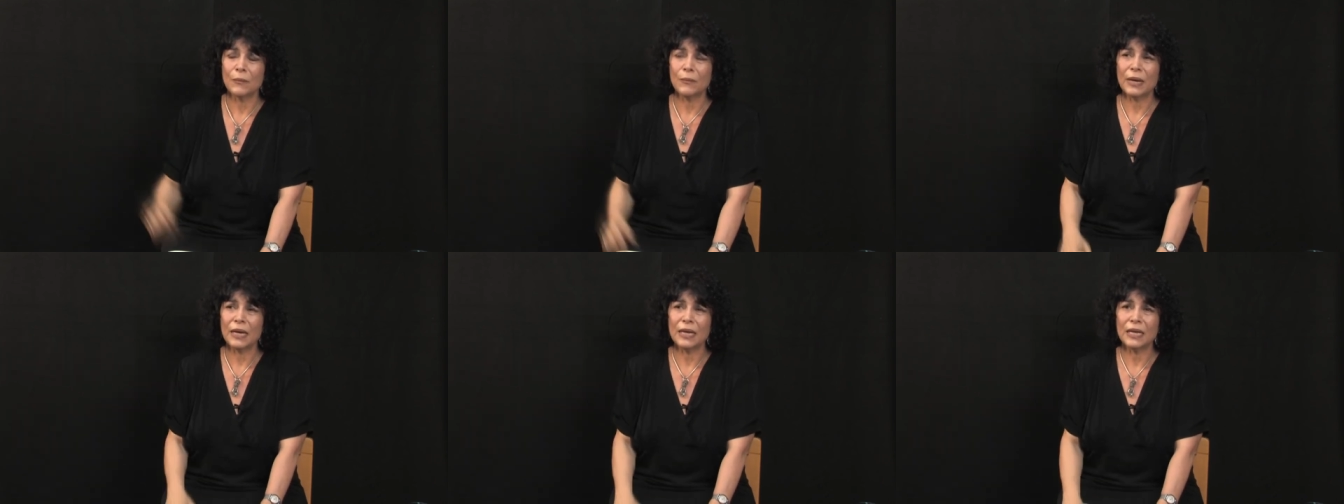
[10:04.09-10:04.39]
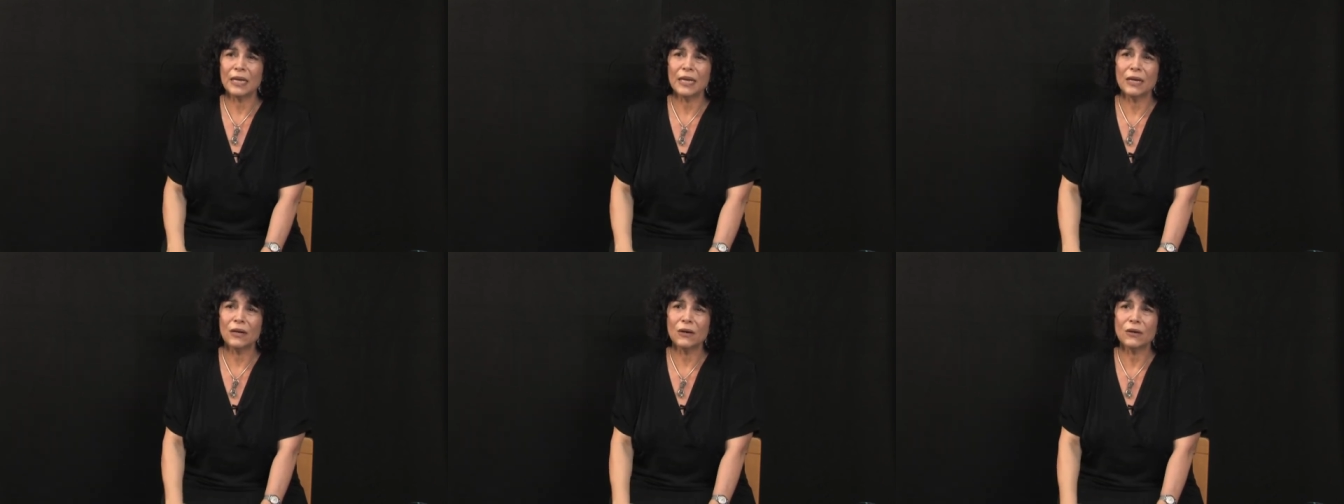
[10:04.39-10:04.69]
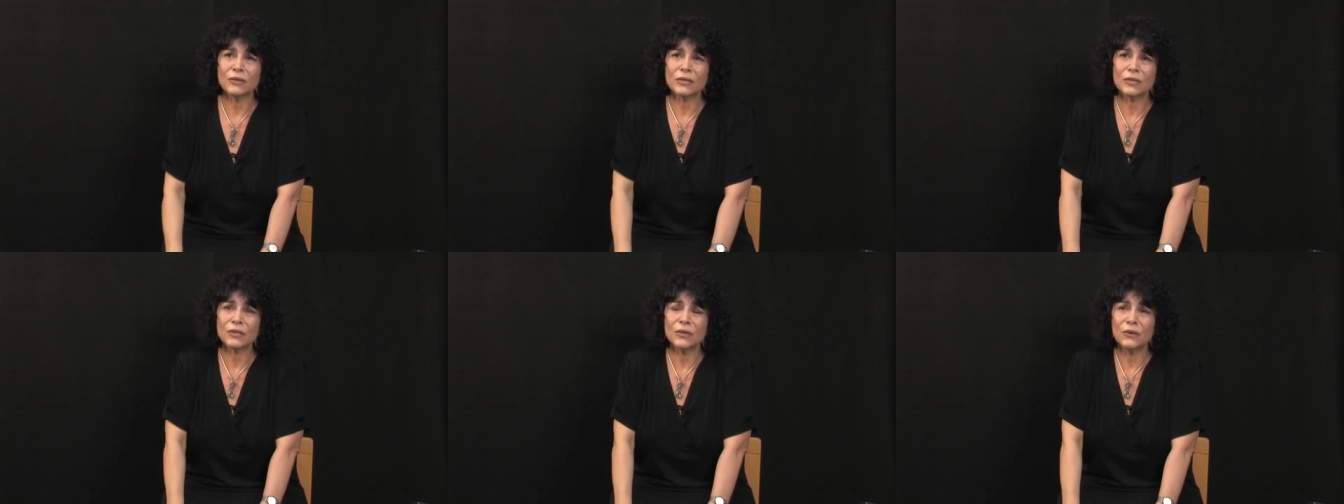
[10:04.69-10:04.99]
But he
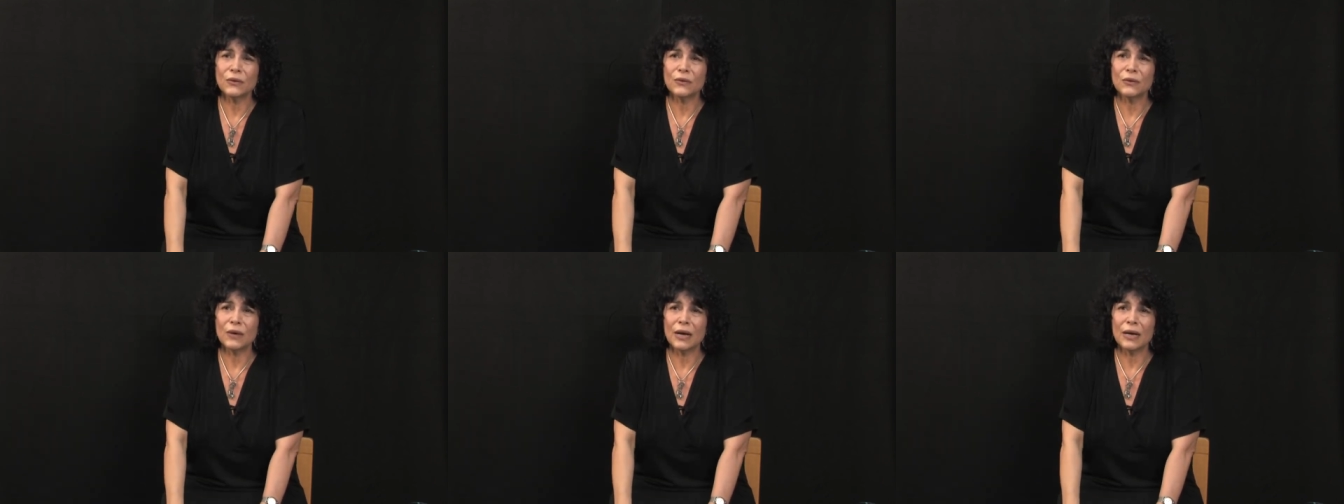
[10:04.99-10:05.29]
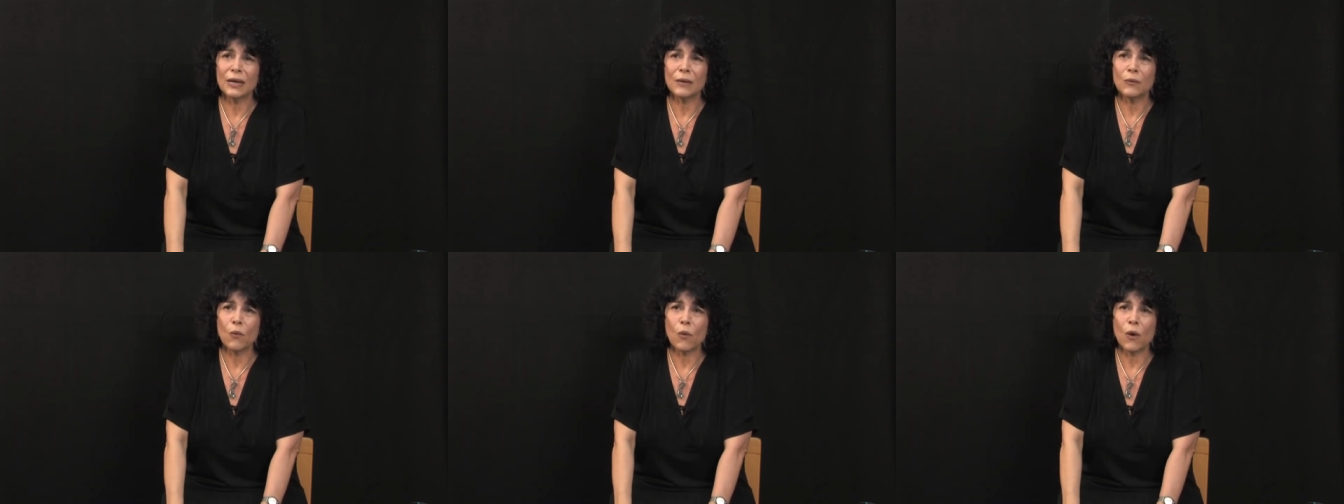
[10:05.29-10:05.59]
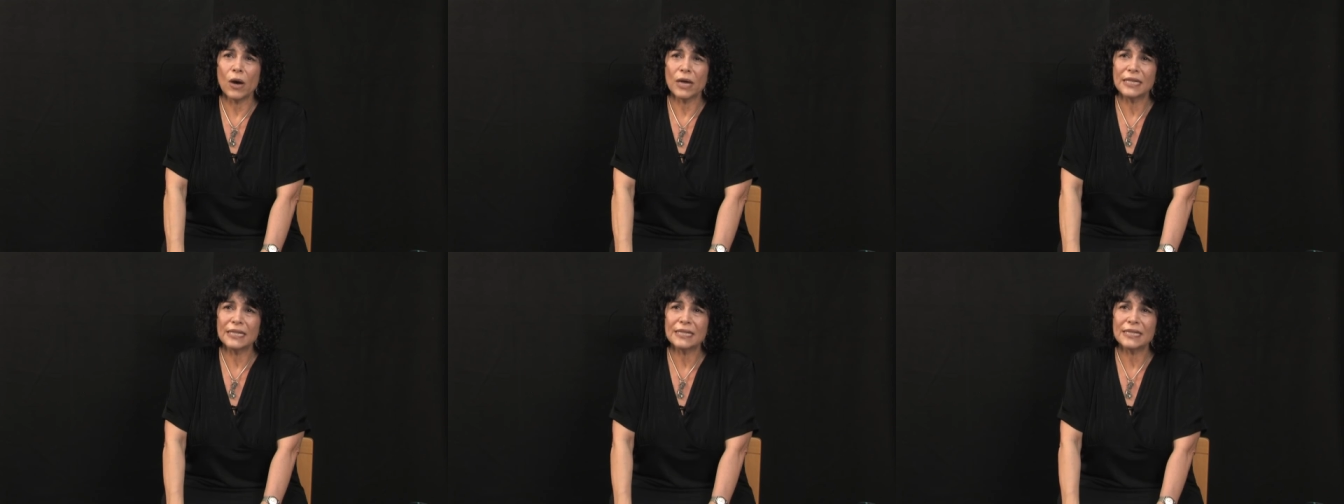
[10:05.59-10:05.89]
also
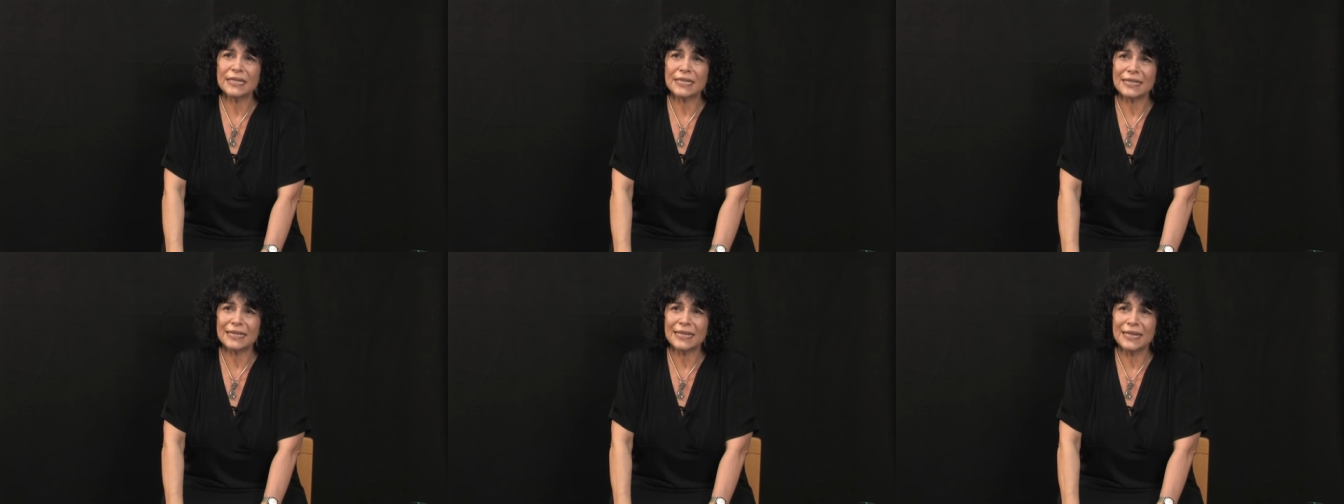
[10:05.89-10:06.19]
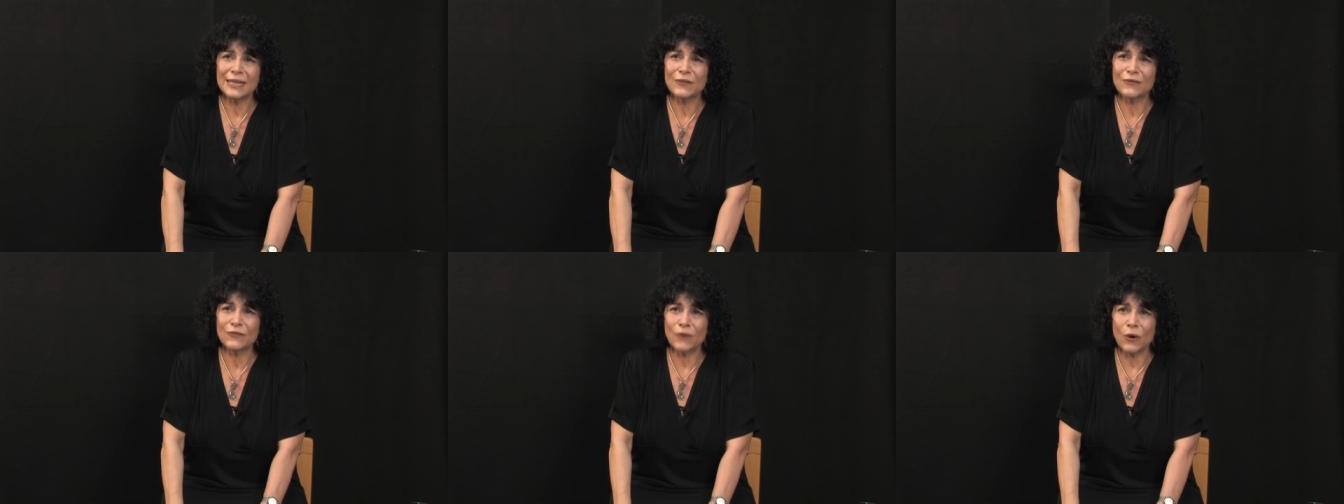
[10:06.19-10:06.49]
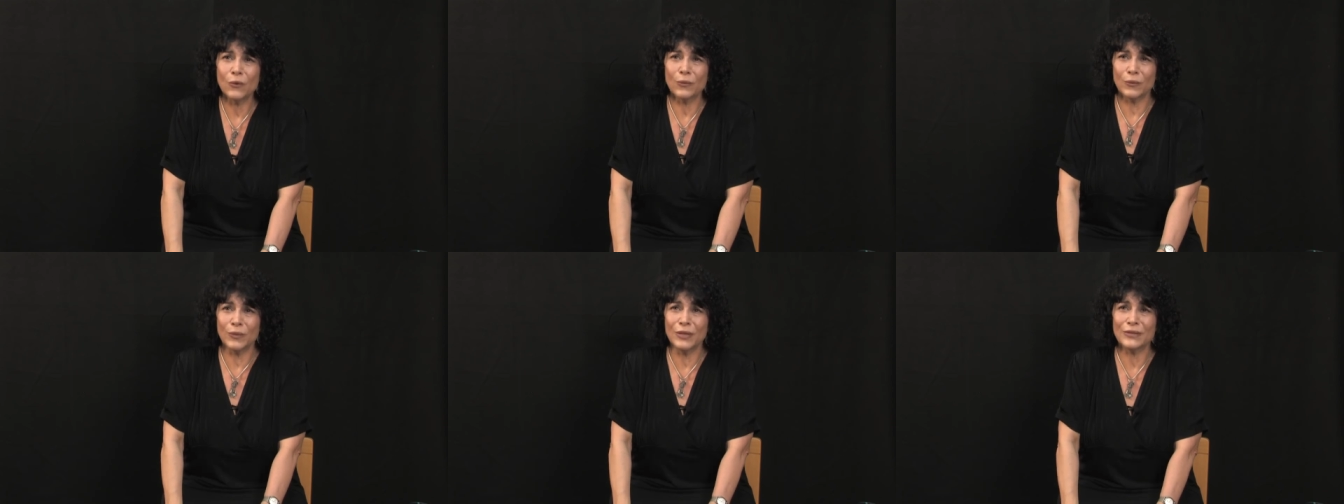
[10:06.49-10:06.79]
wanted to sing
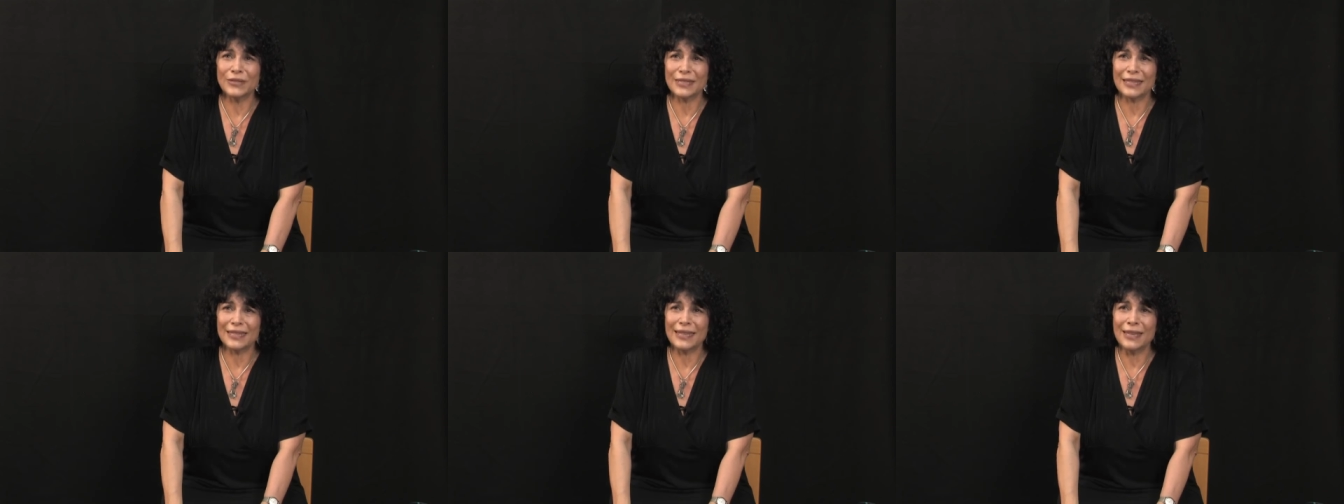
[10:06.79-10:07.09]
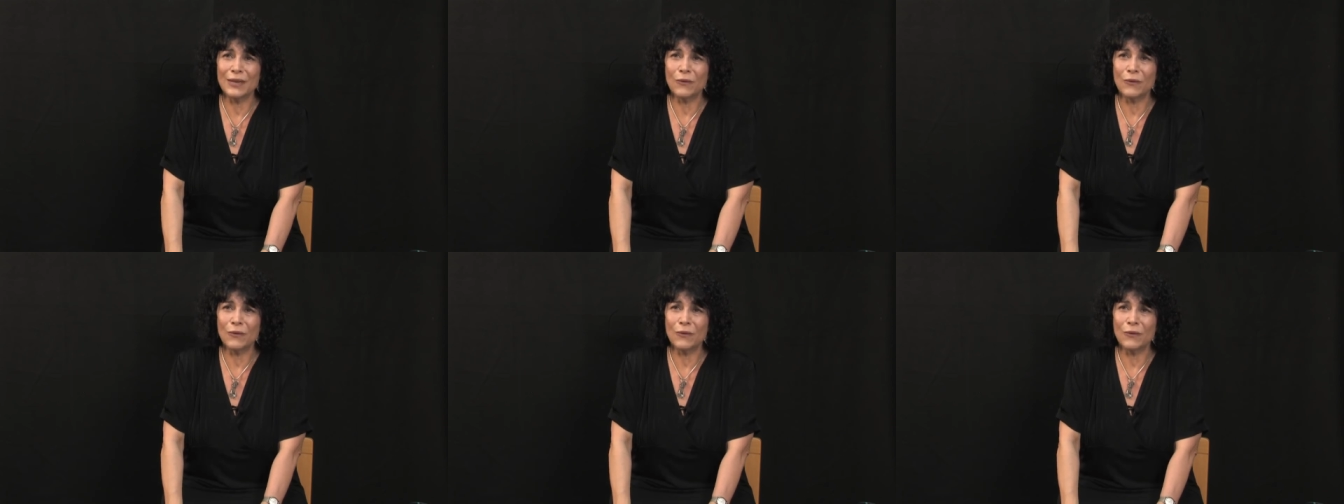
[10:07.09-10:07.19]
folk music.